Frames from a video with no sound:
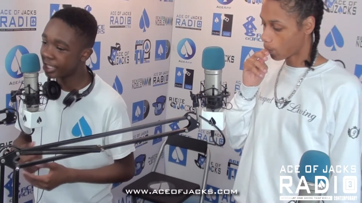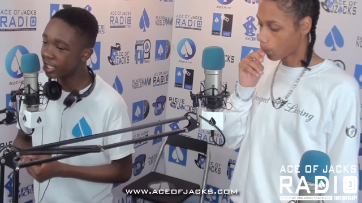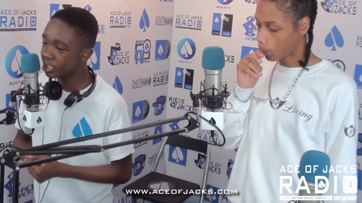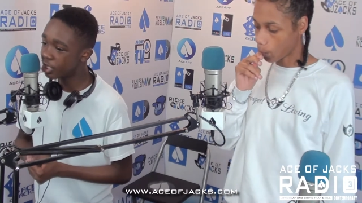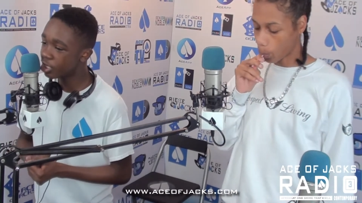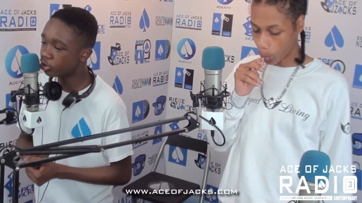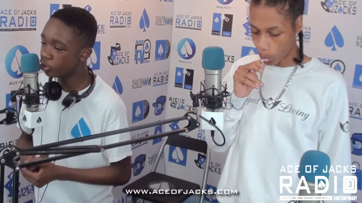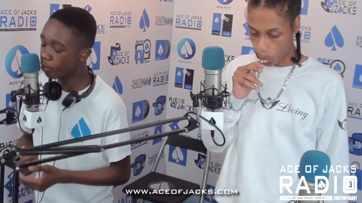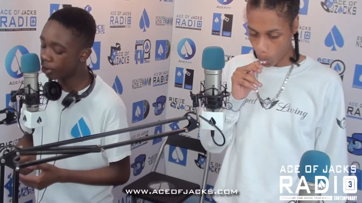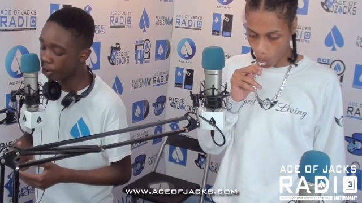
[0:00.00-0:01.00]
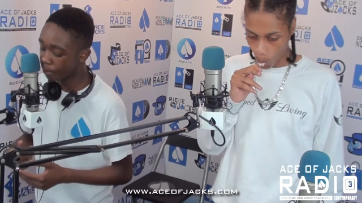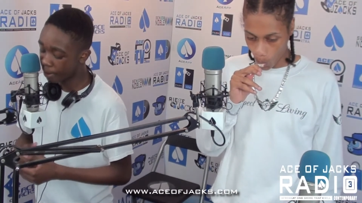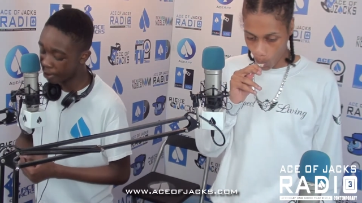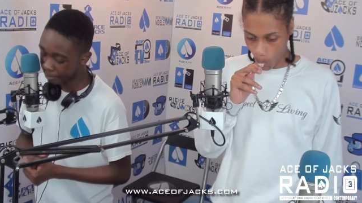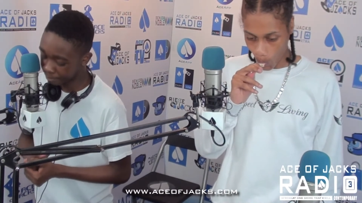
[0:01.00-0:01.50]
Speaker 1: the listeners know what you're
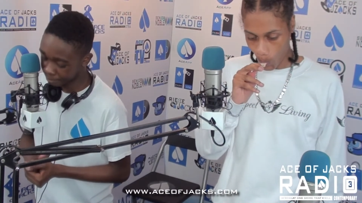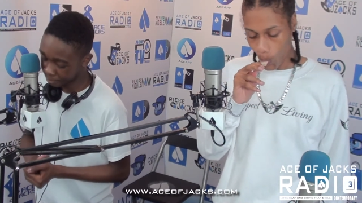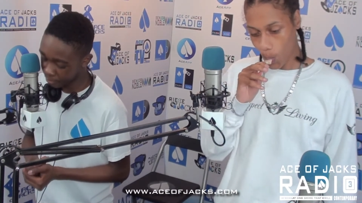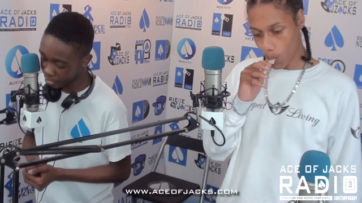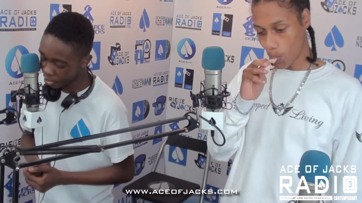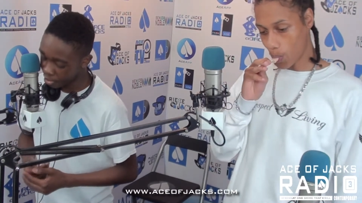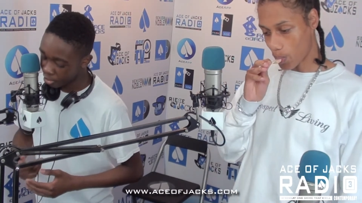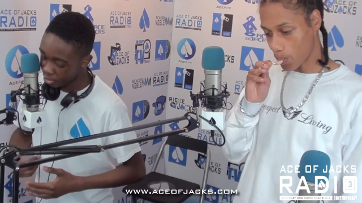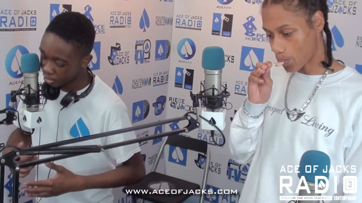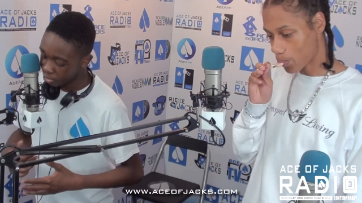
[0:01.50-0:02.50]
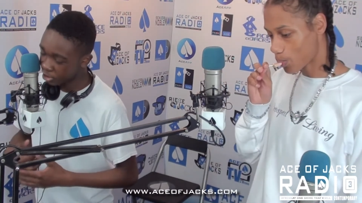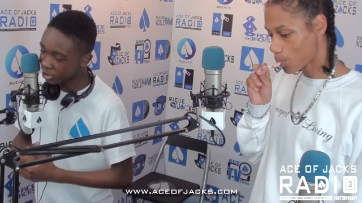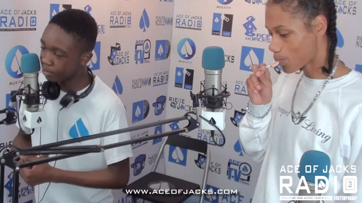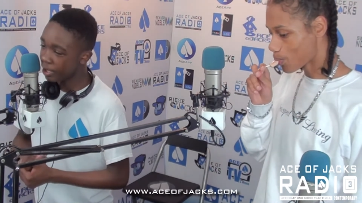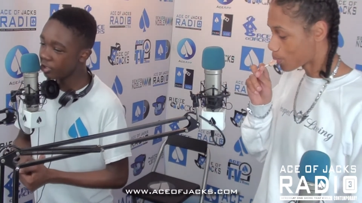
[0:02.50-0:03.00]
about. So
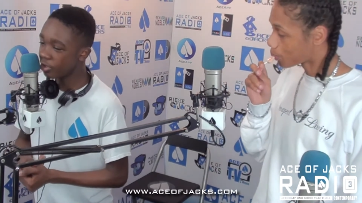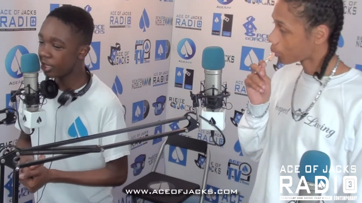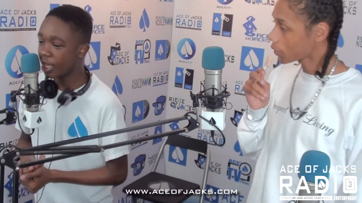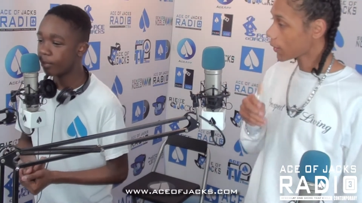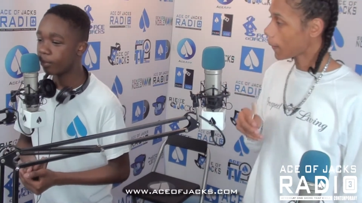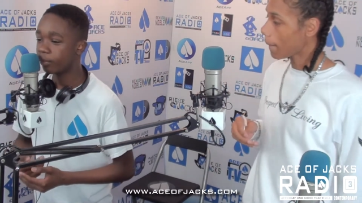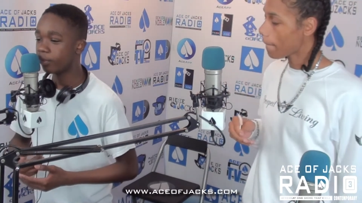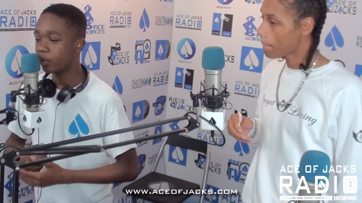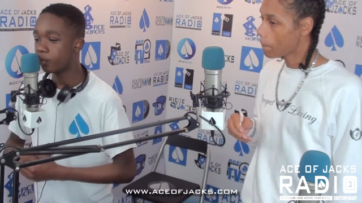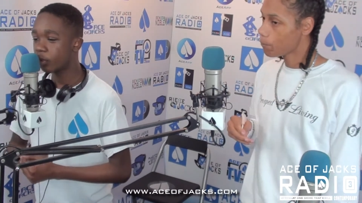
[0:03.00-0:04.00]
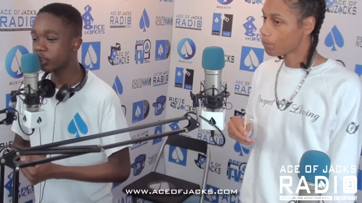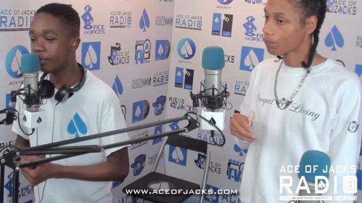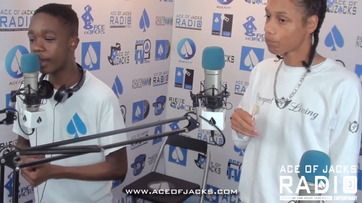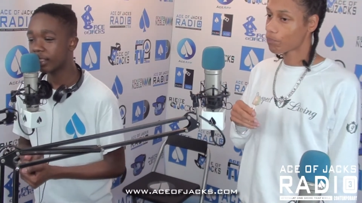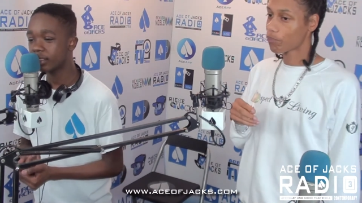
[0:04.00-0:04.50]
explain your name,
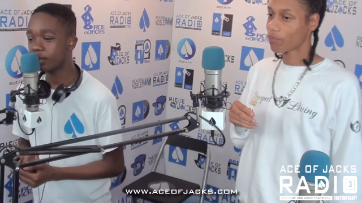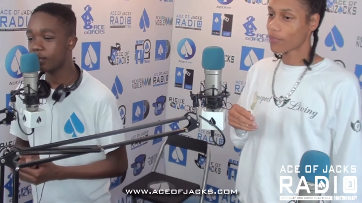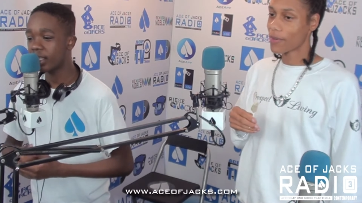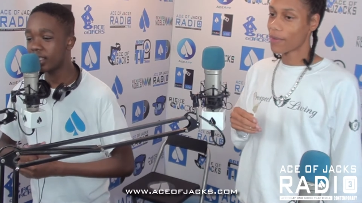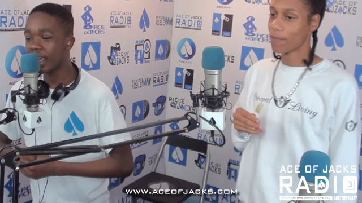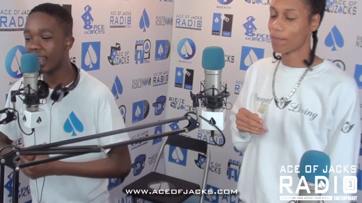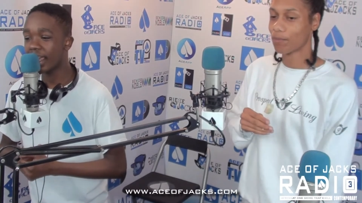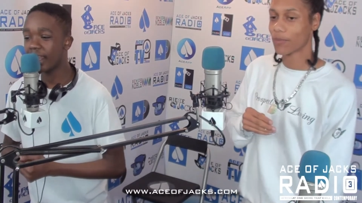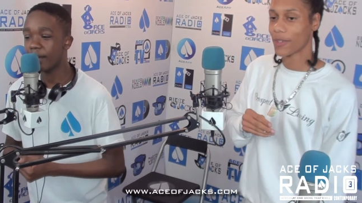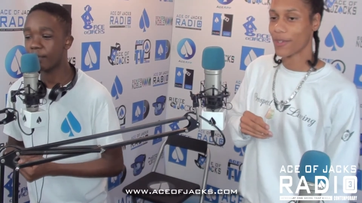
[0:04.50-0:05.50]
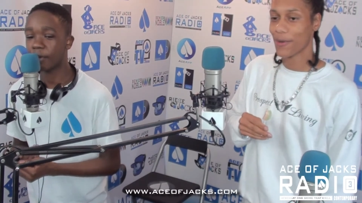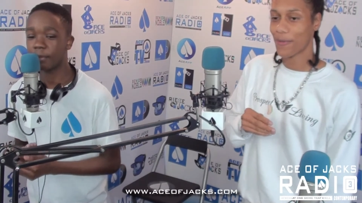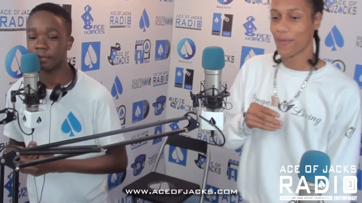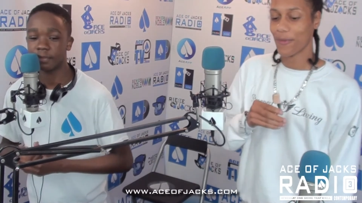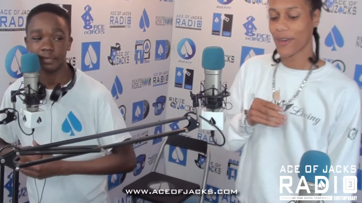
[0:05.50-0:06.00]
Prospect. Where did you get that name from?
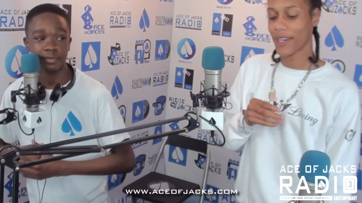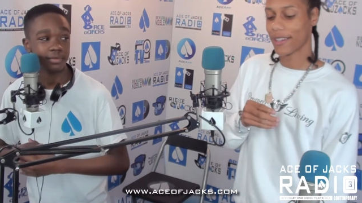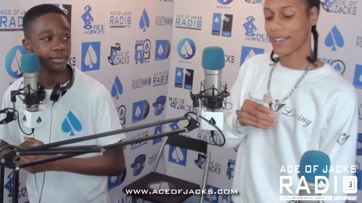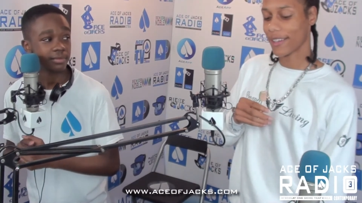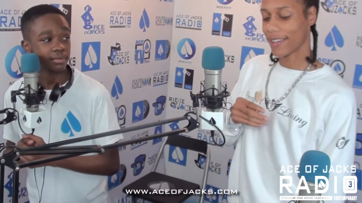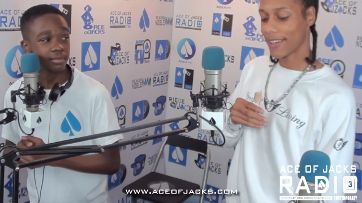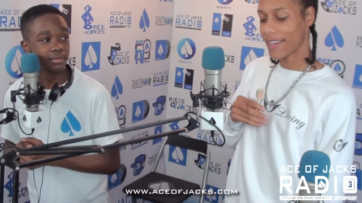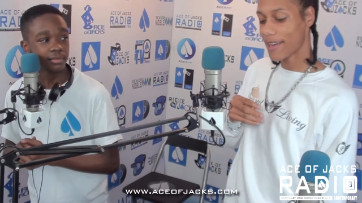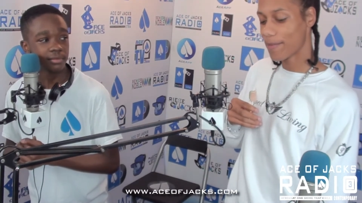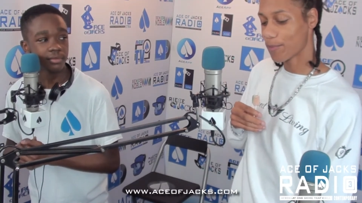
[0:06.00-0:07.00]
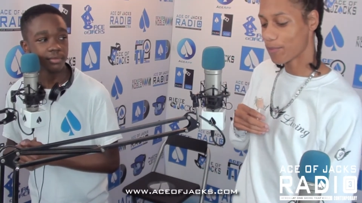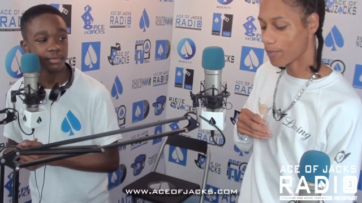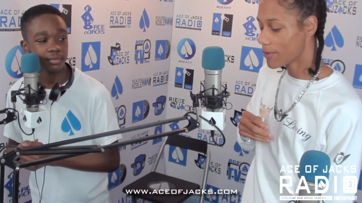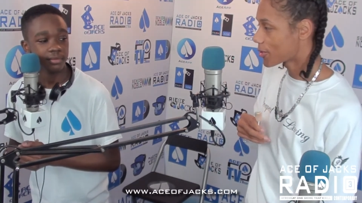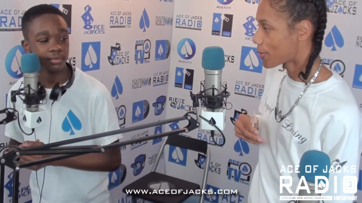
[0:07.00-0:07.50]
Speaker 2: Boy, the name
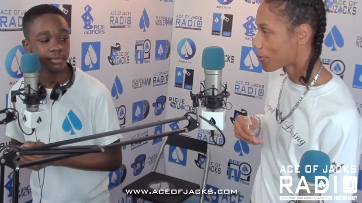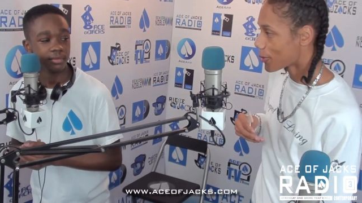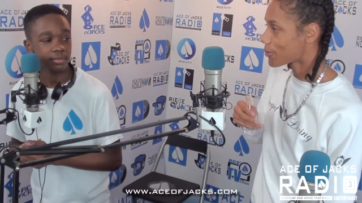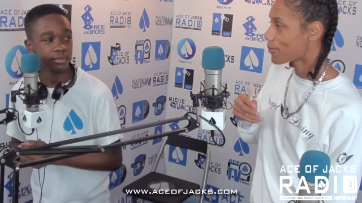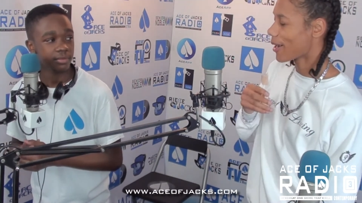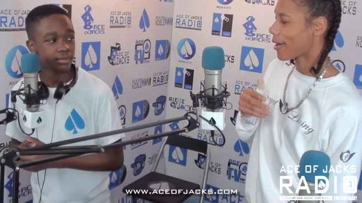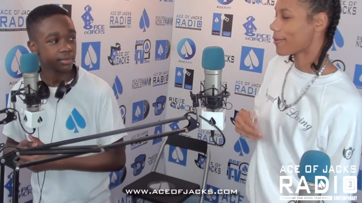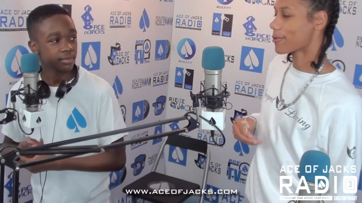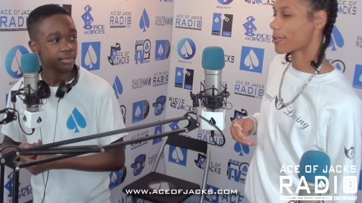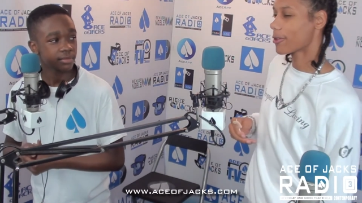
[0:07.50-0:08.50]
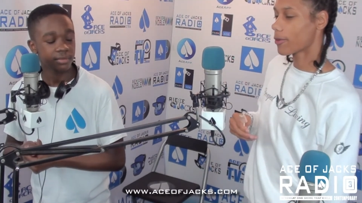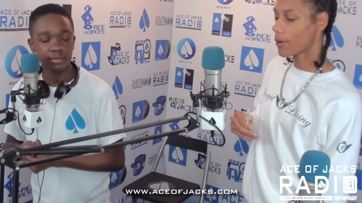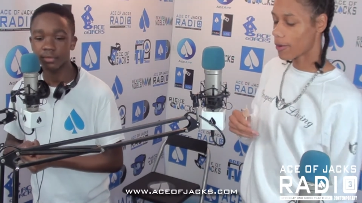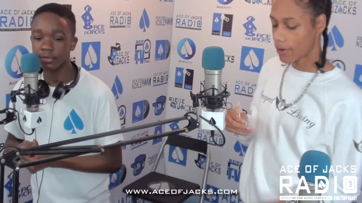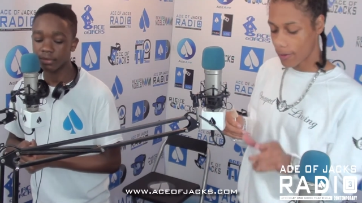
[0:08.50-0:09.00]
Mr. Prospect comes from
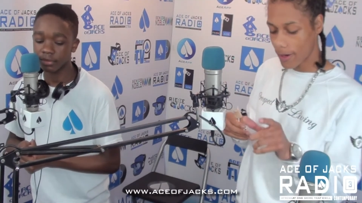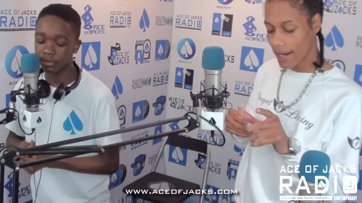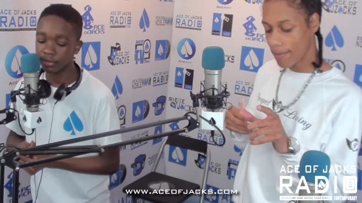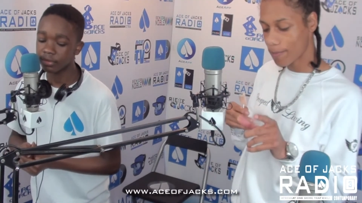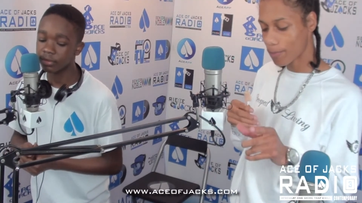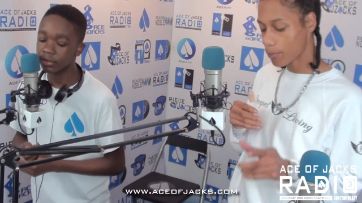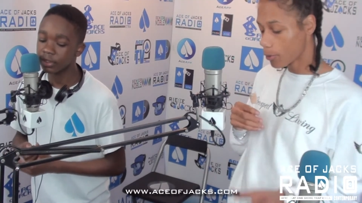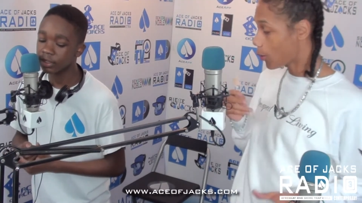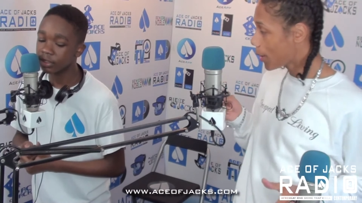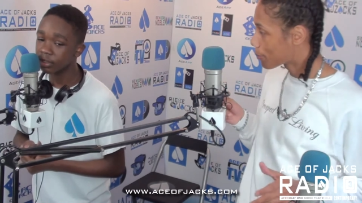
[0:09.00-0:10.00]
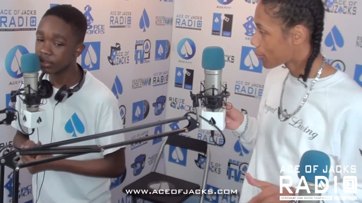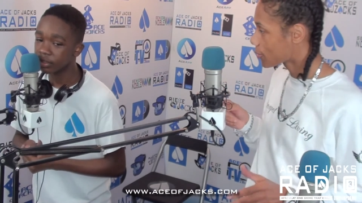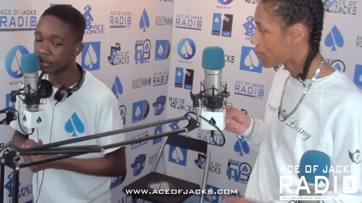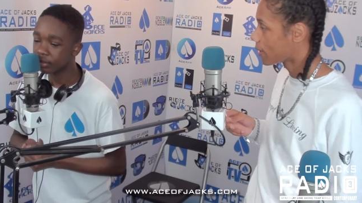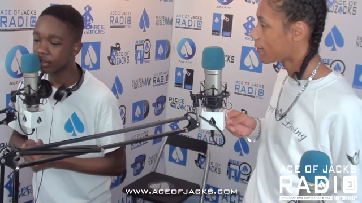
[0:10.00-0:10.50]
the, the name, the word
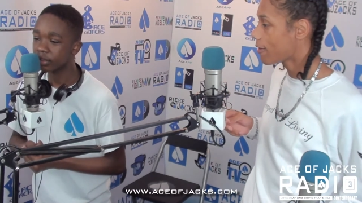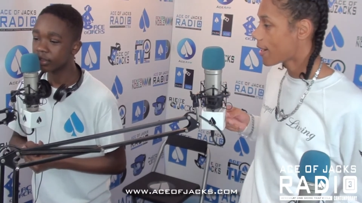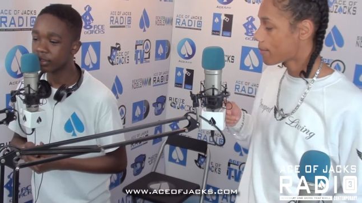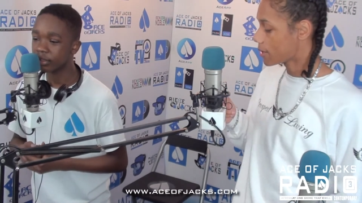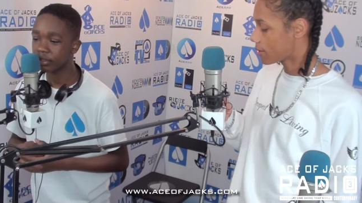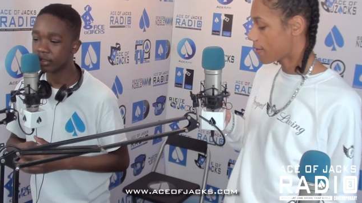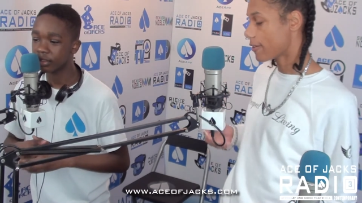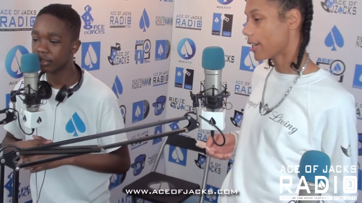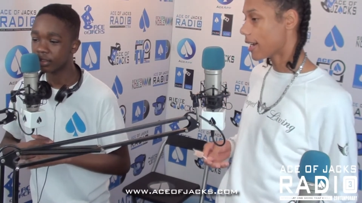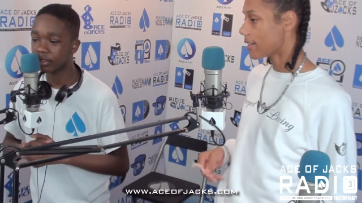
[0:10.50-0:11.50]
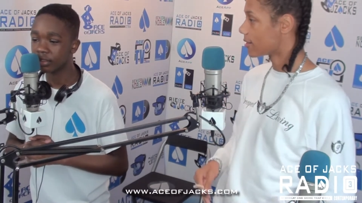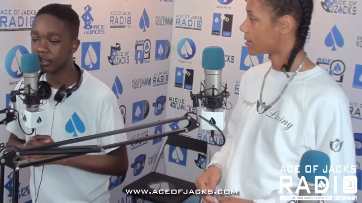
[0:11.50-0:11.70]
prospect defined means something likely to